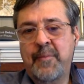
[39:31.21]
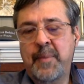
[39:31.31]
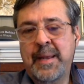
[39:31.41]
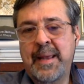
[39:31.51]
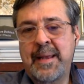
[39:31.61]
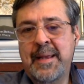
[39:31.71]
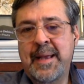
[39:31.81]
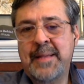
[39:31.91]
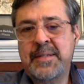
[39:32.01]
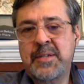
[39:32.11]
from Canadian
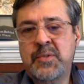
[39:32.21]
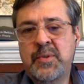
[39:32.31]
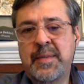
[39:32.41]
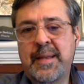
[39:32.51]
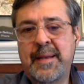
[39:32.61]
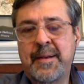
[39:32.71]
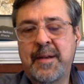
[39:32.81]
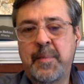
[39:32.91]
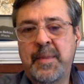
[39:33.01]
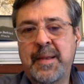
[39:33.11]
ancestry that ended
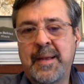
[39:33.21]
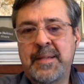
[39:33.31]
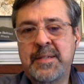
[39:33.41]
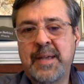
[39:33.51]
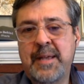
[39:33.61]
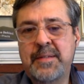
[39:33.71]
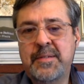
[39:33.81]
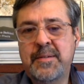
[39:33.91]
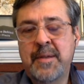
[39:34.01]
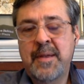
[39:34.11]
up in the United
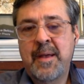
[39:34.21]
States.